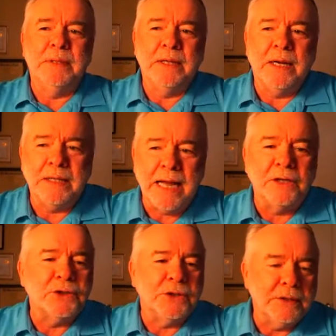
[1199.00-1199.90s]
uh,
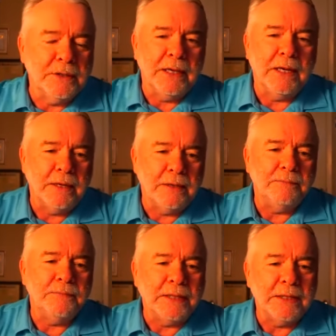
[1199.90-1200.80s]
concert uh,
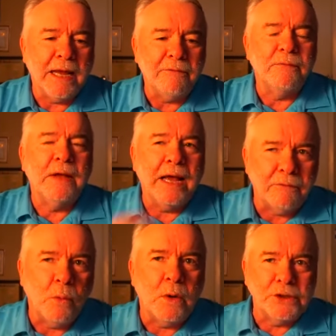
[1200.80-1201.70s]
at the
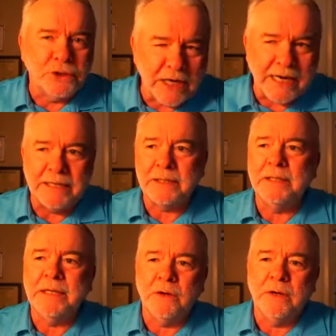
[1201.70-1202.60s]
F, F1 site
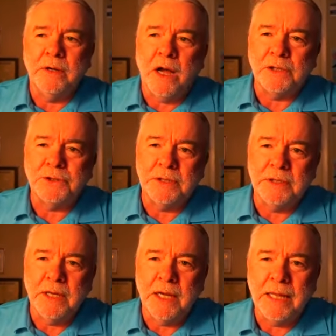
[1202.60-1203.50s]
here in Austin uh,